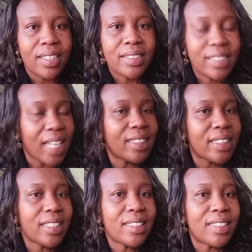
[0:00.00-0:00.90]

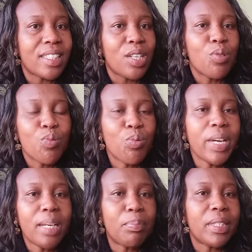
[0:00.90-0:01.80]
justice
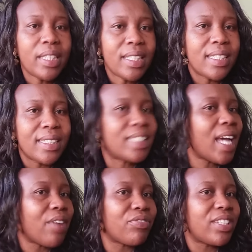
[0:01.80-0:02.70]
will be
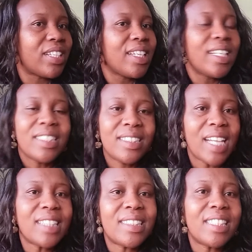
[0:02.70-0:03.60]
served.
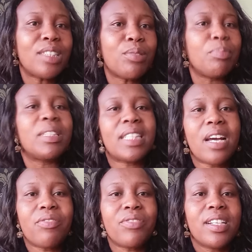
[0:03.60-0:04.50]
Justice will be
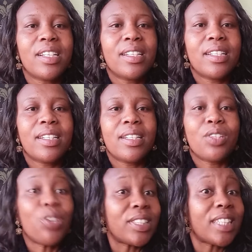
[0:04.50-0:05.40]
served.
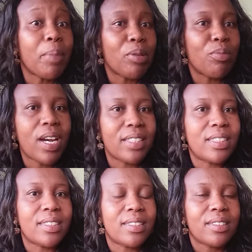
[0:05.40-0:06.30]
Those are my
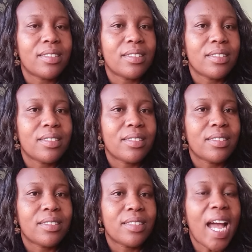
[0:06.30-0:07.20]
words
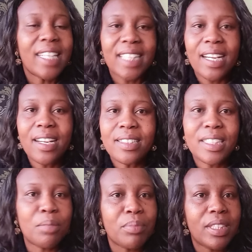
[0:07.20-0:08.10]
as a
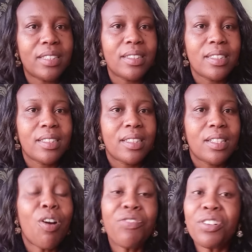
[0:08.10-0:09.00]
Team D.
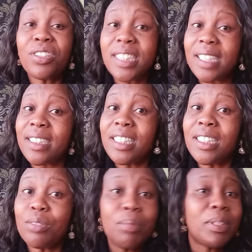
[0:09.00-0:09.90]
Of course,
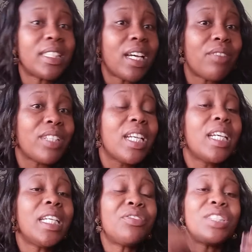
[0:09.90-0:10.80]
justice will be served.
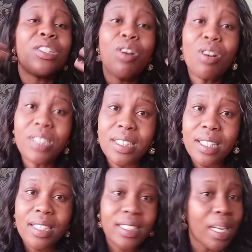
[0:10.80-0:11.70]
If she owes
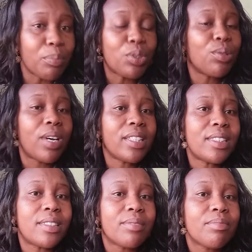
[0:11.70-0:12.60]
Jamtours,